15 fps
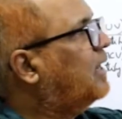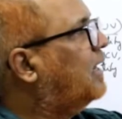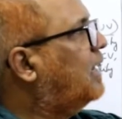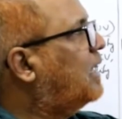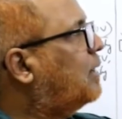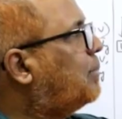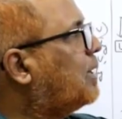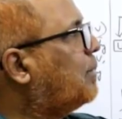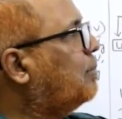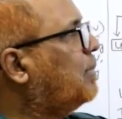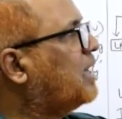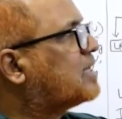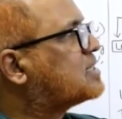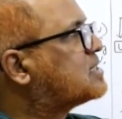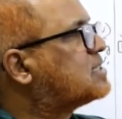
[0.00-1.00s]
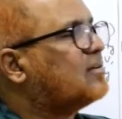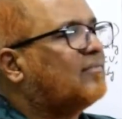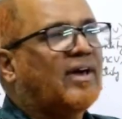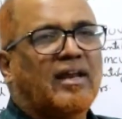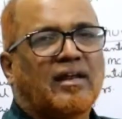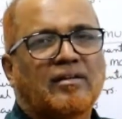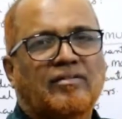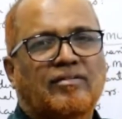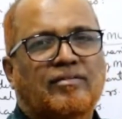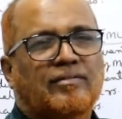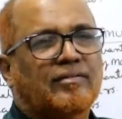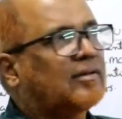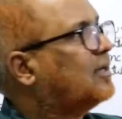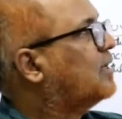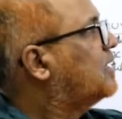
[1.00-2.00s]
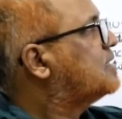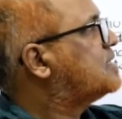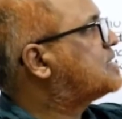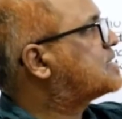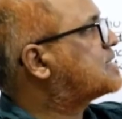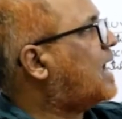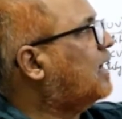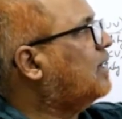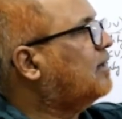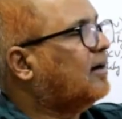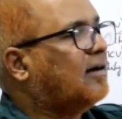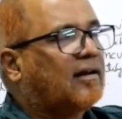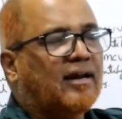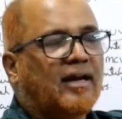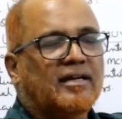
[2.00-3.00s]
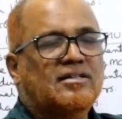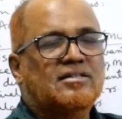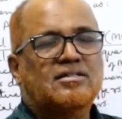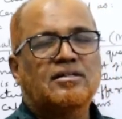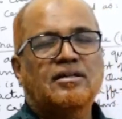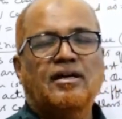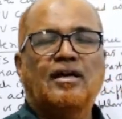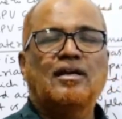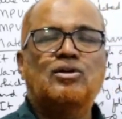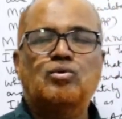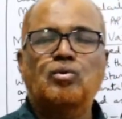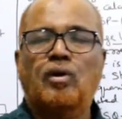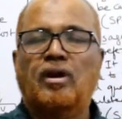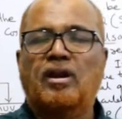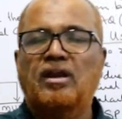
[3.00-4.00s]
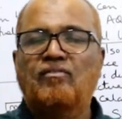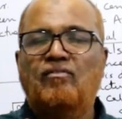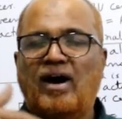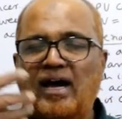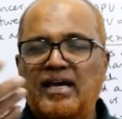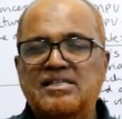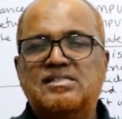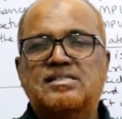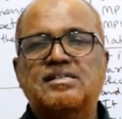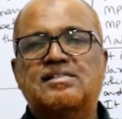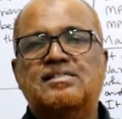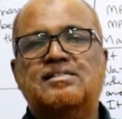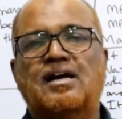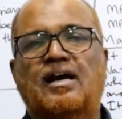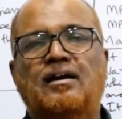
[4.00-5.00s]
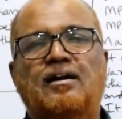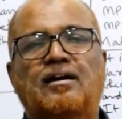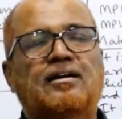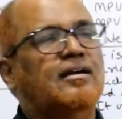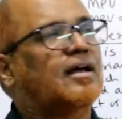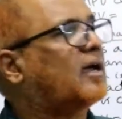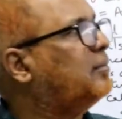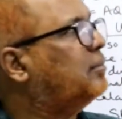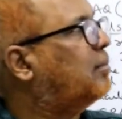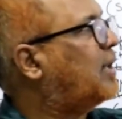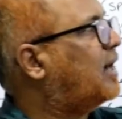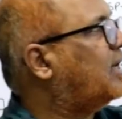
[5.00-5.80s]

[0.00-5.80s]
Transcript: Labor mix variance, standard rate into revised standard time